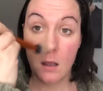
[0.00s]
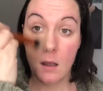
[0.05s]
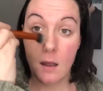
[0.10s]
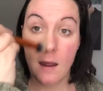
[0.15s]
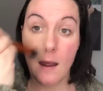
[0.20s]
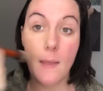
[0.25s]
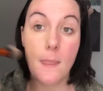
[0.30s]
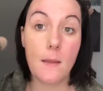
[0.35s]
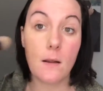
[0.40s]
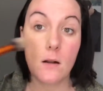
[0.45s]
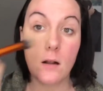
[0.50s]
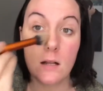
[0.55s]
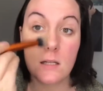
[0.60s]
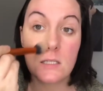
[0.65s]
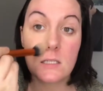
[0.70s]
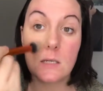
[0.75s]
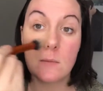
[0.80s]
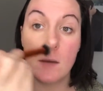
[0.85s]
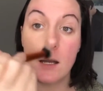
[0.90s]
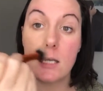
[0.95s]
and they're
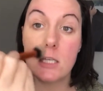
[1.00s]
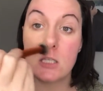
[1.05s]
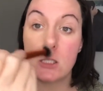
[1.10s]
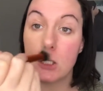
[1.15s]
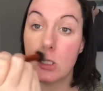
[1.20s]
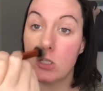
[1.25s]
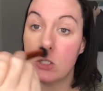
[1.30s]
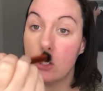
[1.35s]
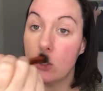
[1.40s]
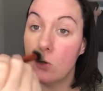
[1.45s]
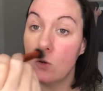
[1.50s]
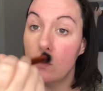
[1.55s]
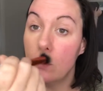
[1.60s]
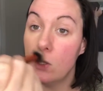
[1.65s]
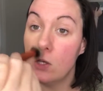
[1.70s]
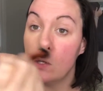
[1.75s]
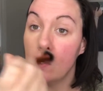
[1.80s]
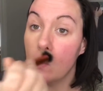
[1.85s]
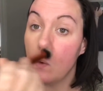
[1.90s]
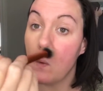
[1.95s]
customized to
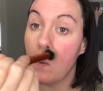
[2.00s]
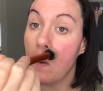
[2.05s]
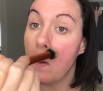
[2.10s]
you.